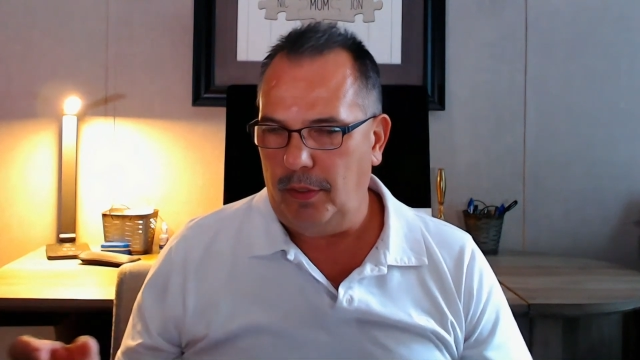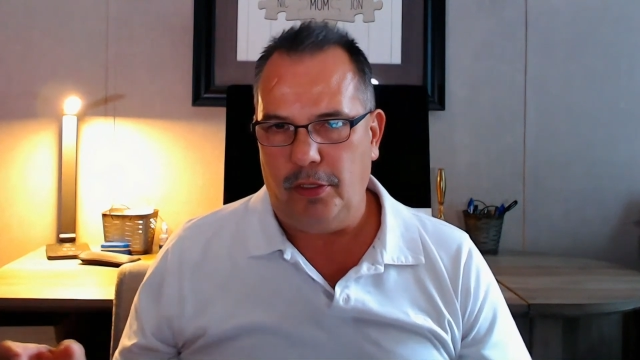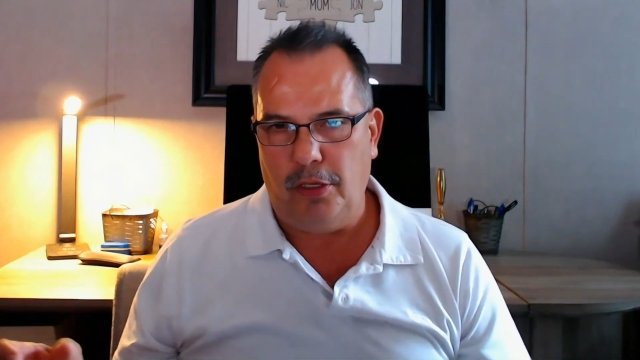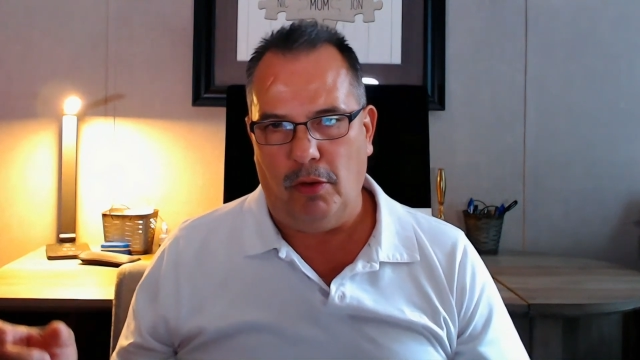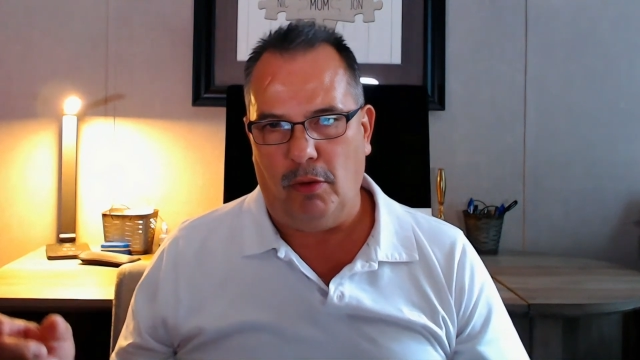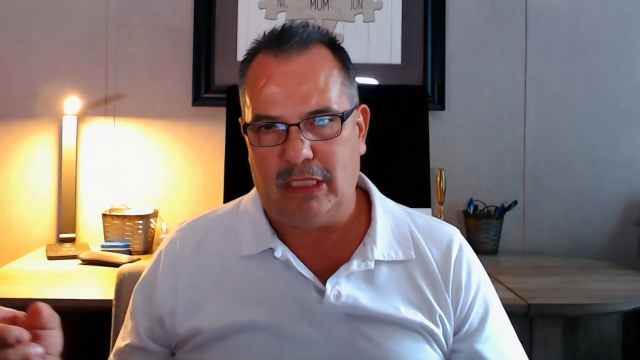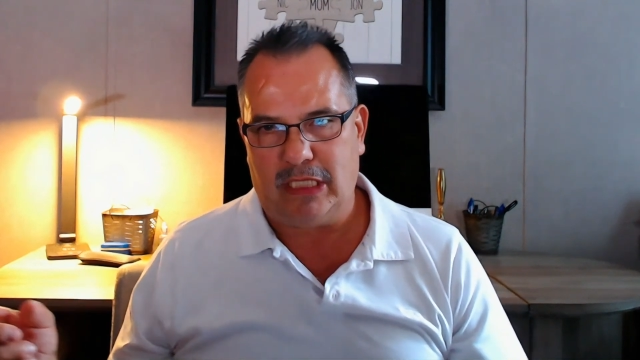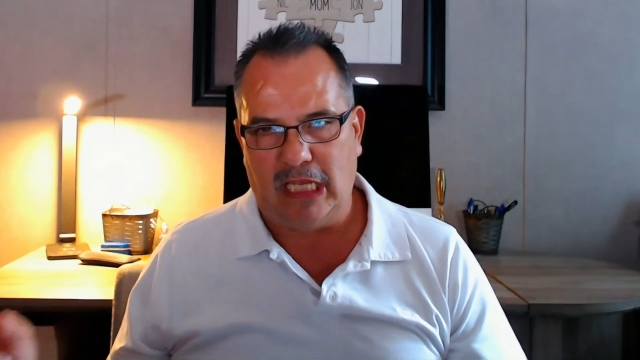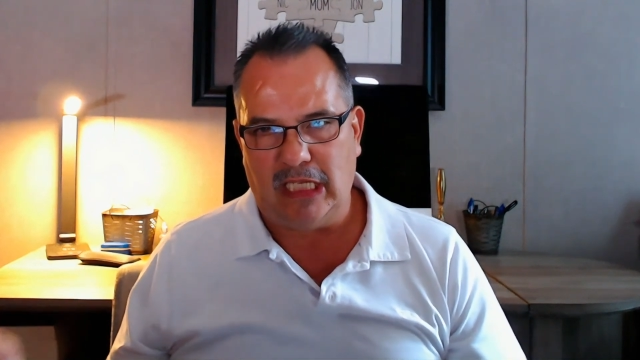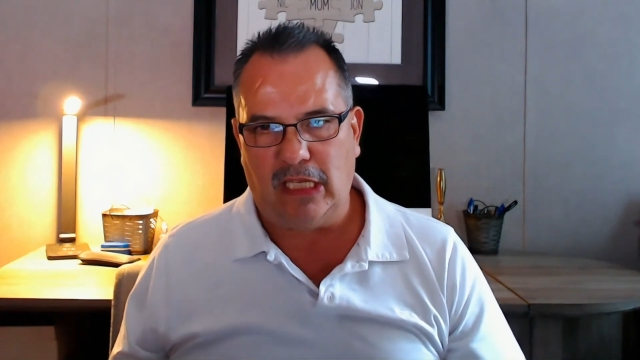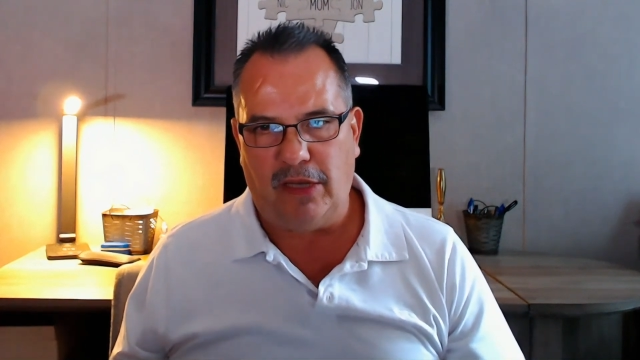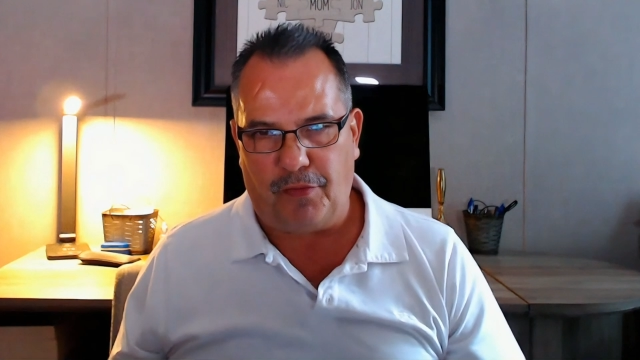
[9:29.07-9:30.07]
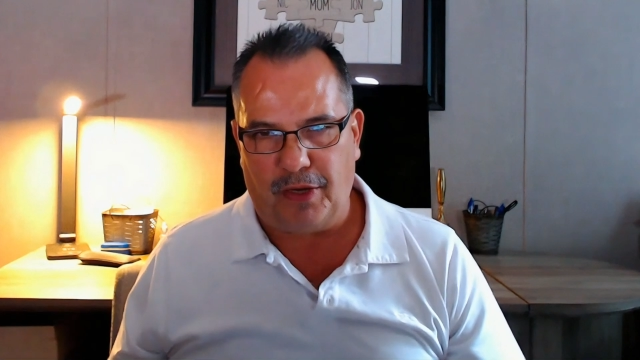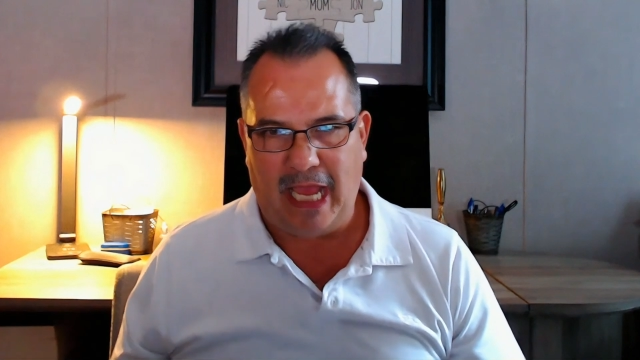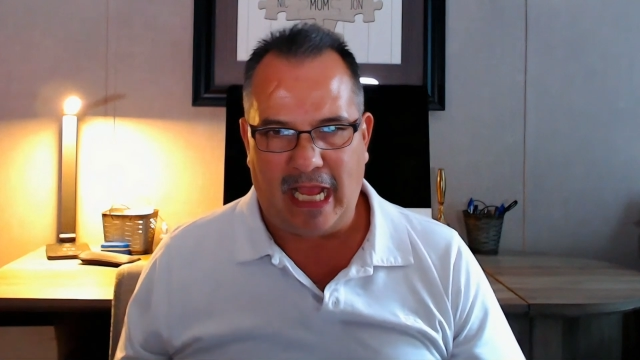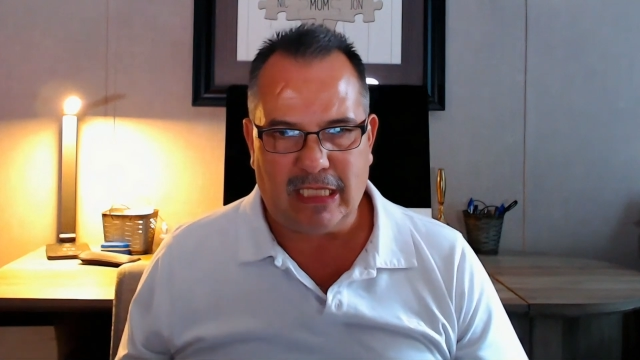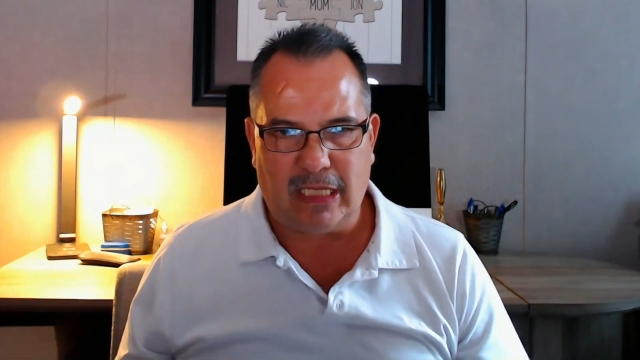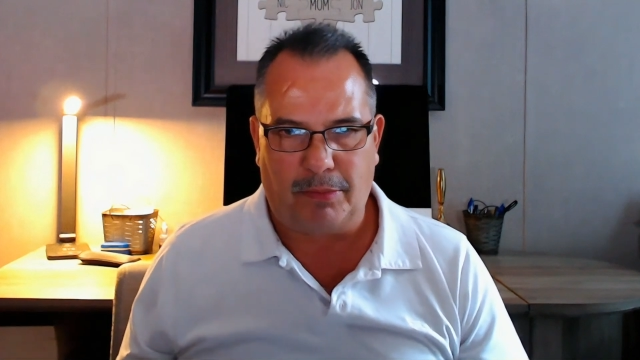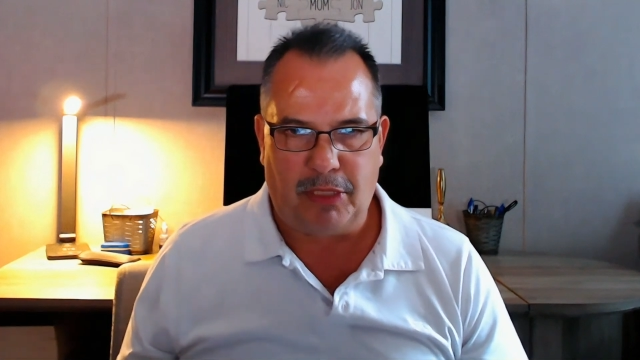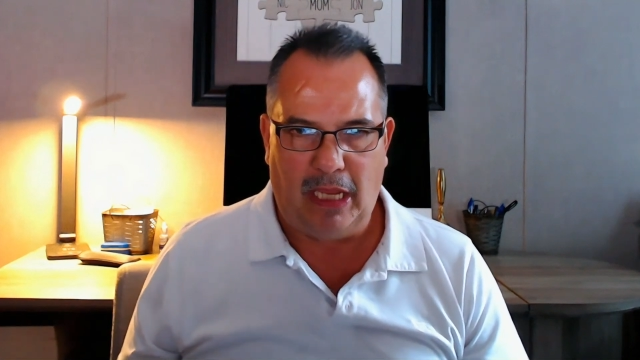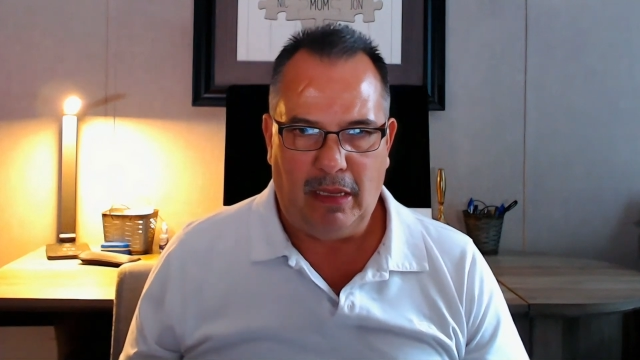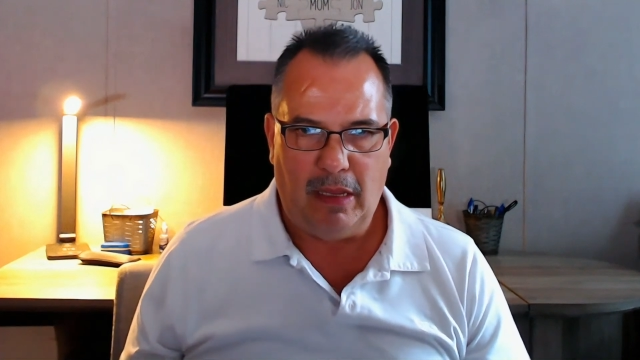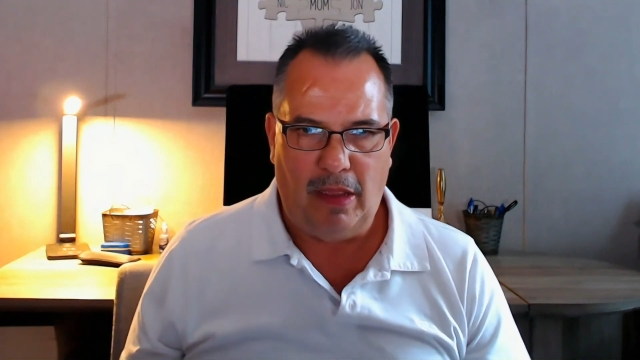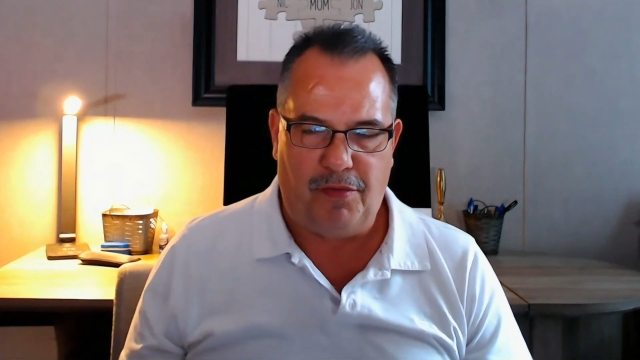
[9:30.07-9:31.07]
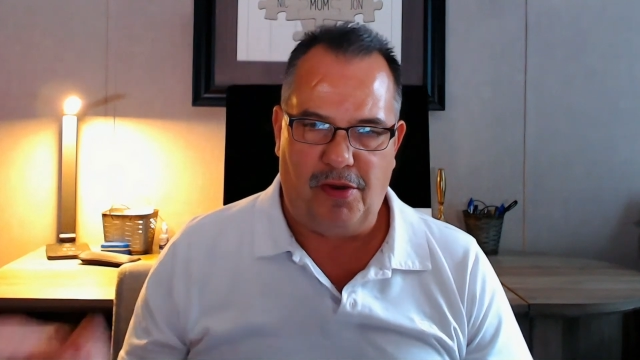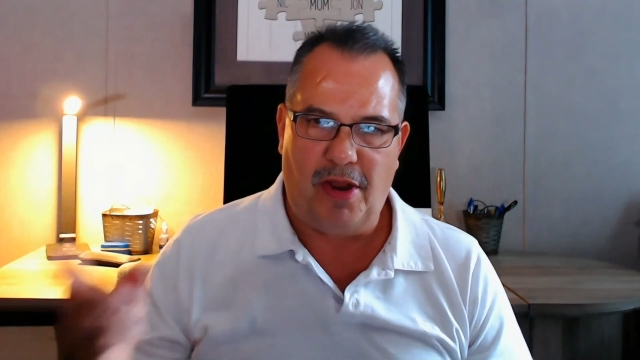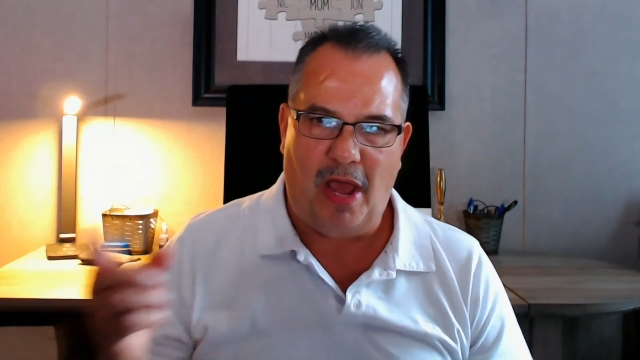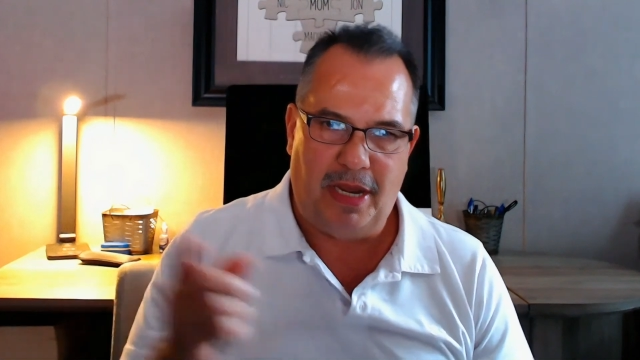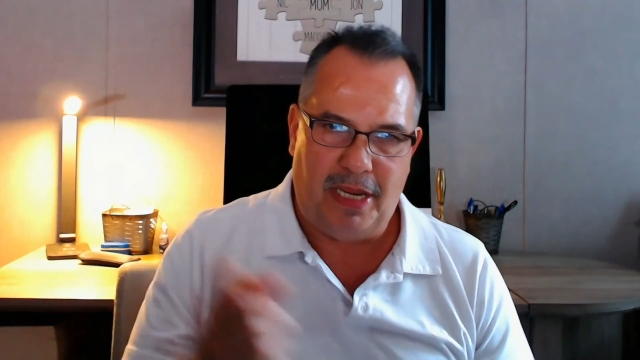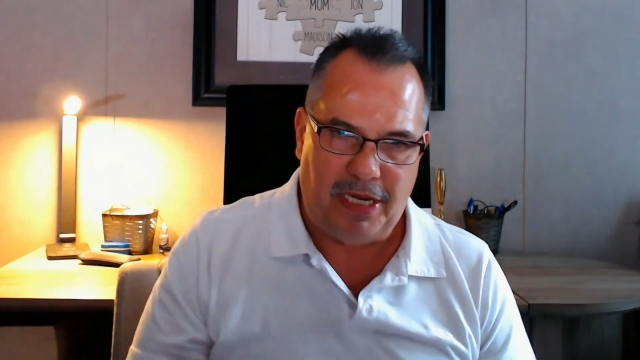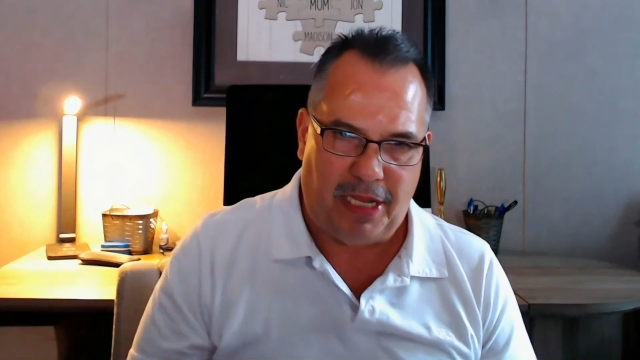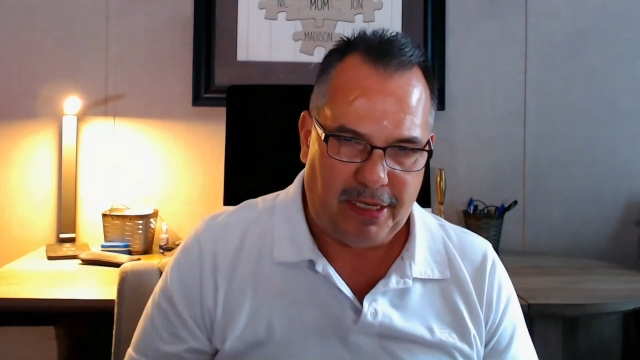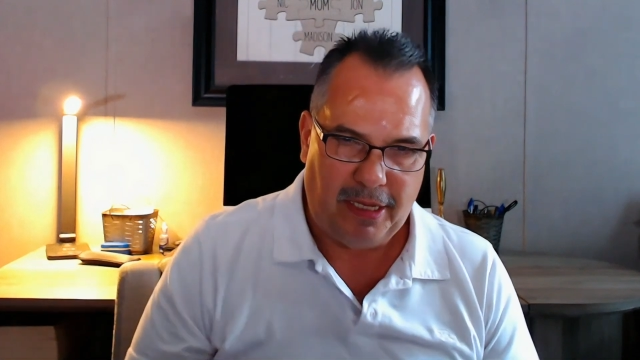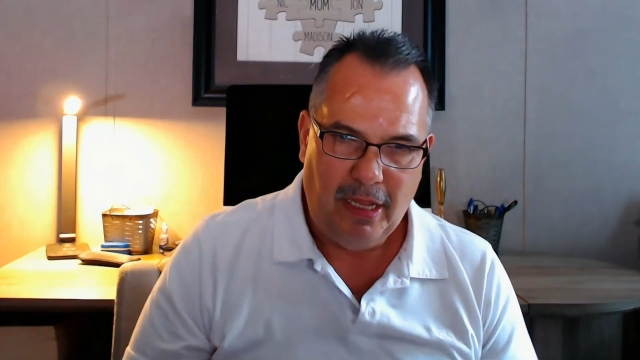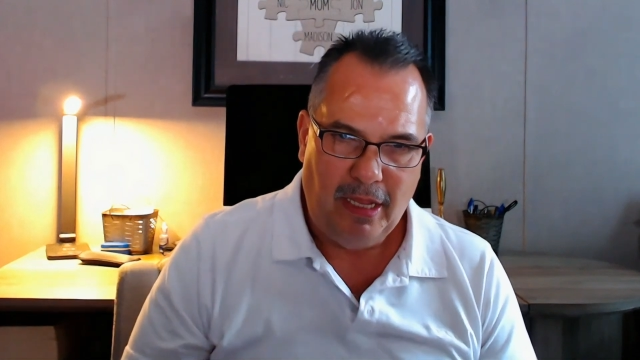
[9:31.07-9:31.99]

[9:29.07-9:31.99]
you know, it's easy to forget something if you're not in it.